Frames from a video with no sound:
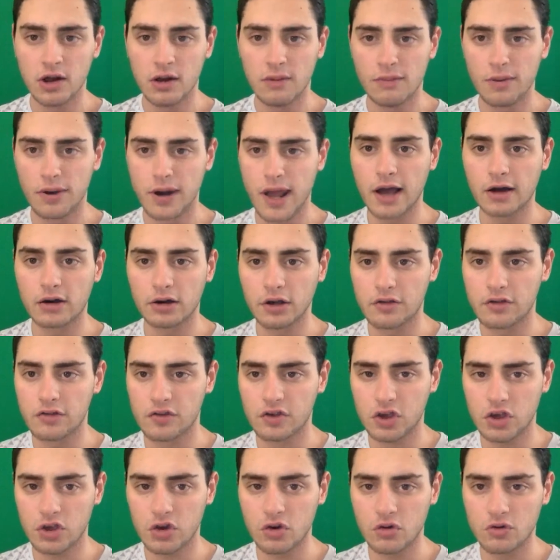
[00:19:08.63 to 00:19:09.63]
But
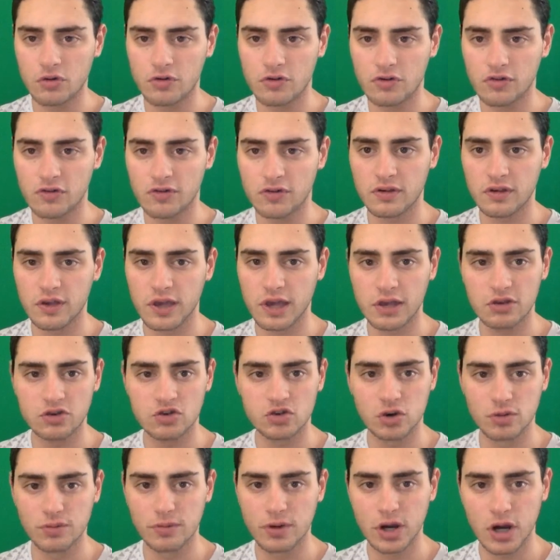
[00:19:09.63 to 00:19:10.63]
LSU's
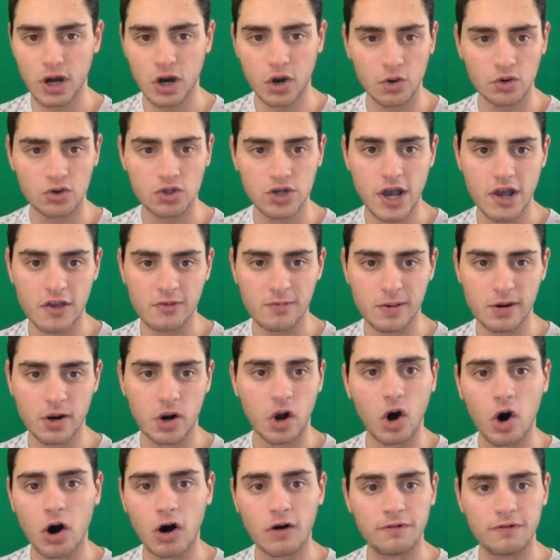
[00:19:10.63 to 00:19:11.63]
interim coach has been
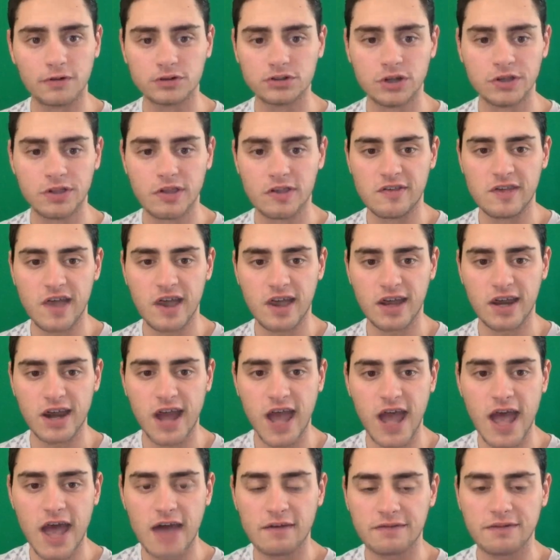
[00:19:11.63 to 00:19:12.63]
awful in the second
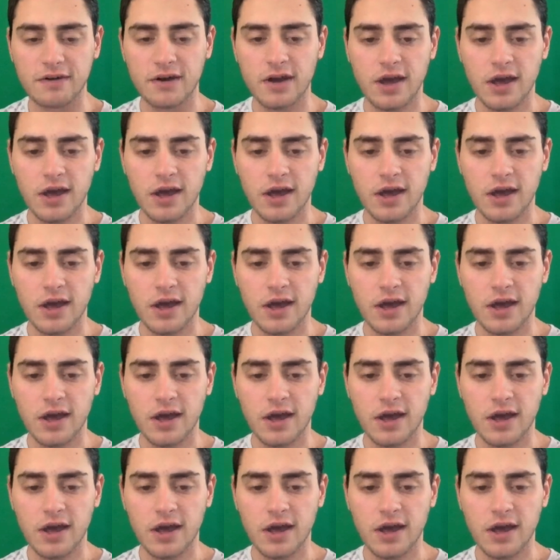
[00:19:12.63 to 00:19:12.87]
half.